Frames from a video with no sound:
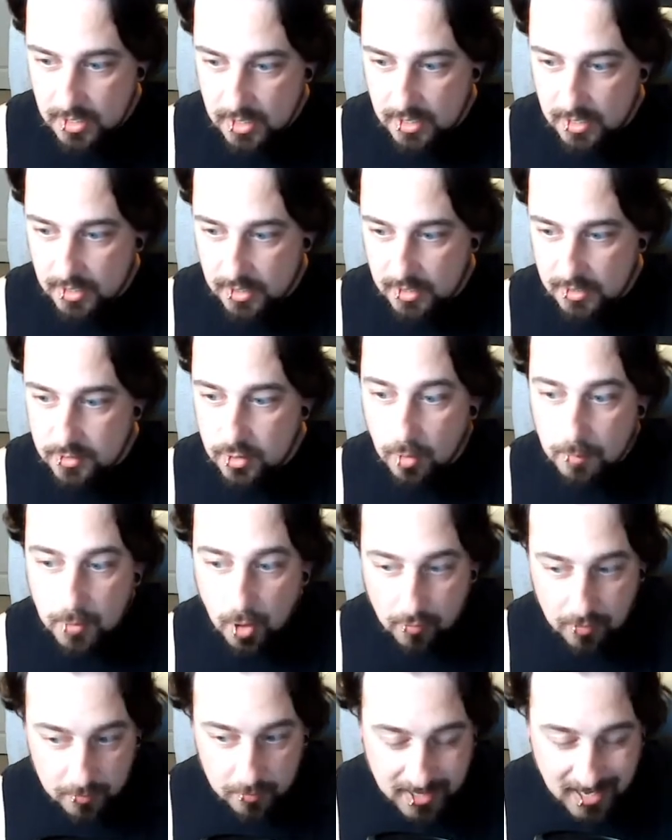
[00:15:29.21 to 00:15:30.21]
Uh, no, I'm
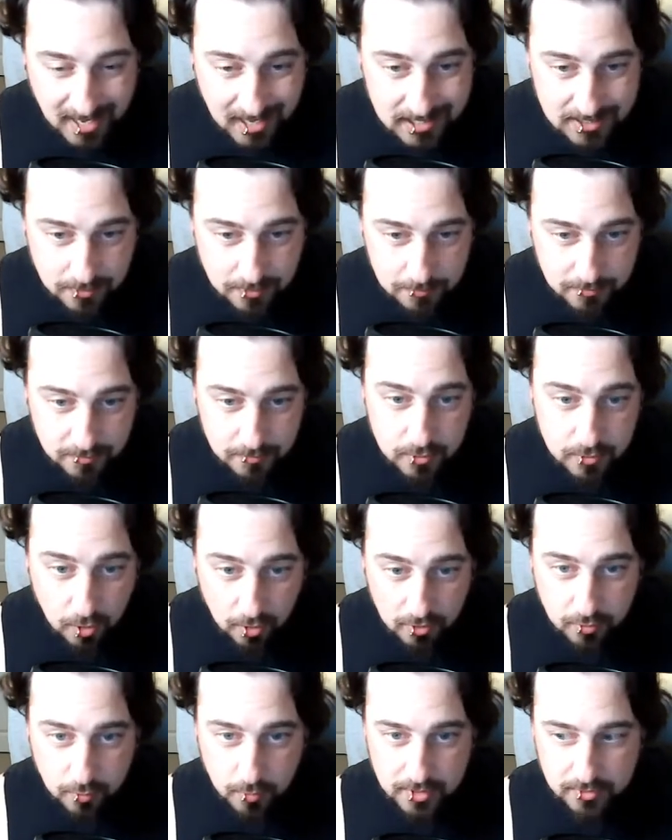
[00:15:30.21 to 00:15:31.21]
not from Cardiff. I'm from
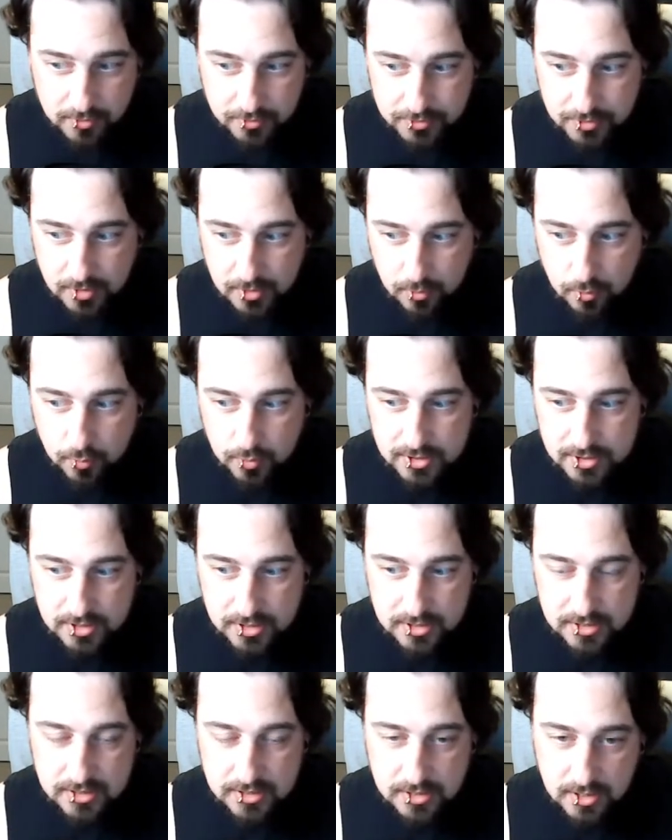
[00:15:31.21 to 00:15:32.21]
North Wales, which
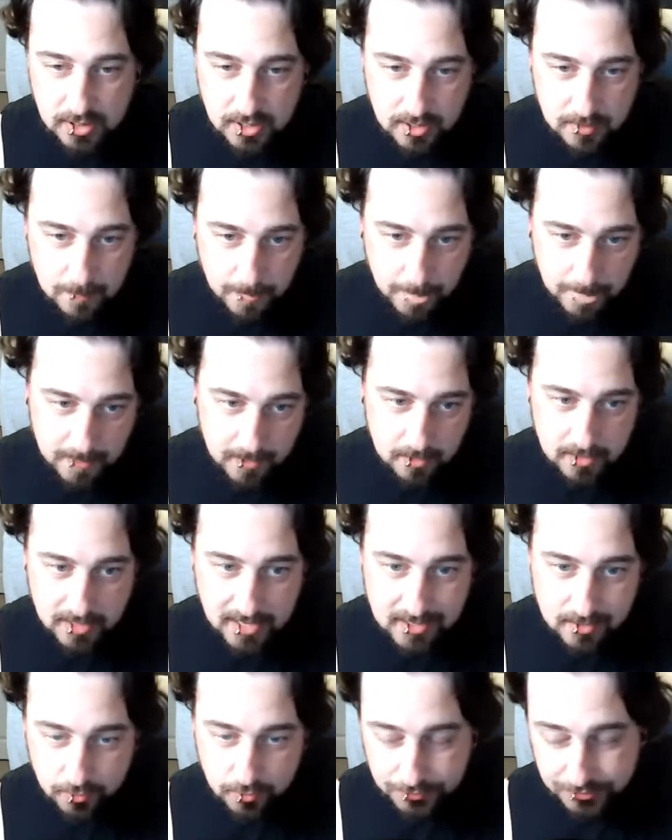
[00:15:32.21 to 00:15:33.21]
is uh,
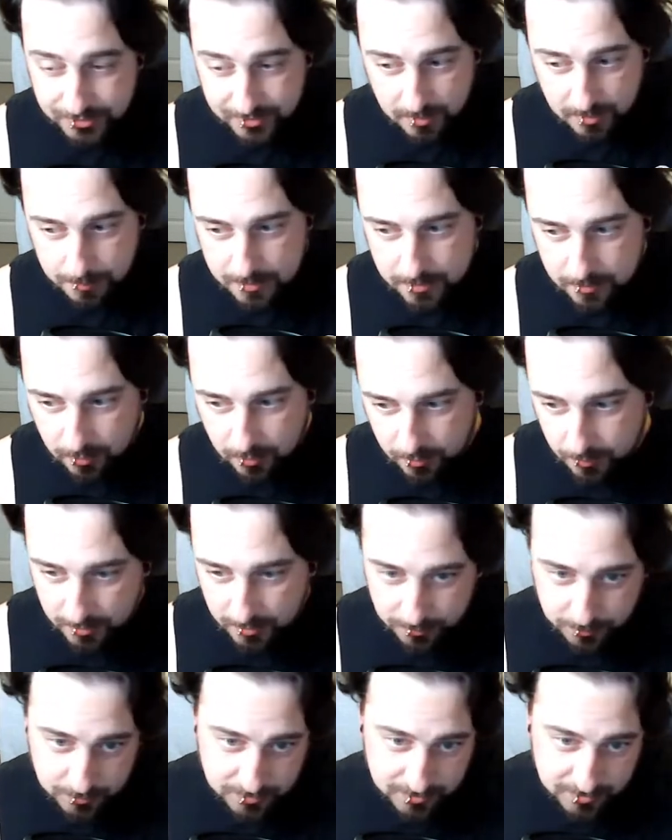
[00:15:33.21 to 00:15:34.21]
Anglesey up in North
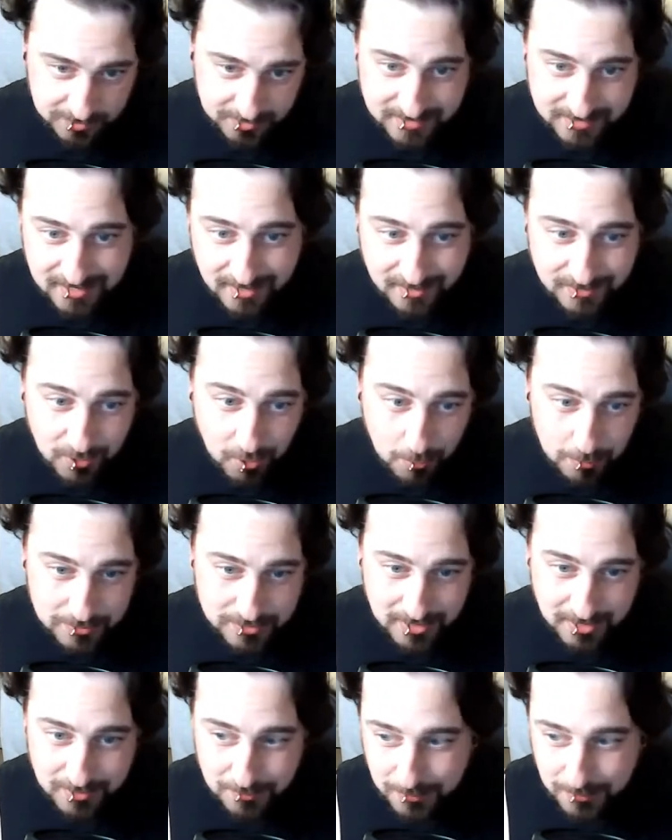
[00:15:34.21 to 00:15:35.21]
Wales, which is the exact
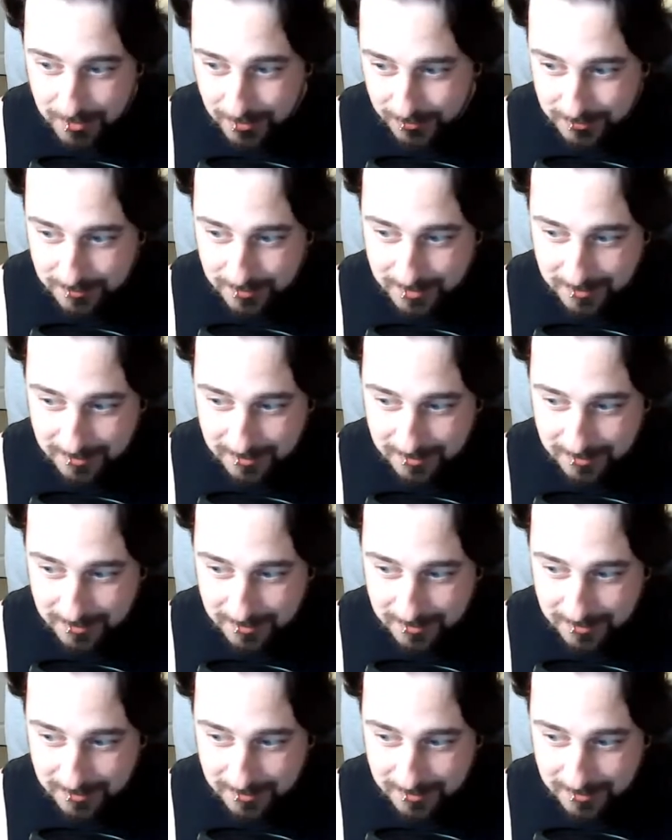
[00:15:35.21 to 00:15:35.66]
opposite end of Wales.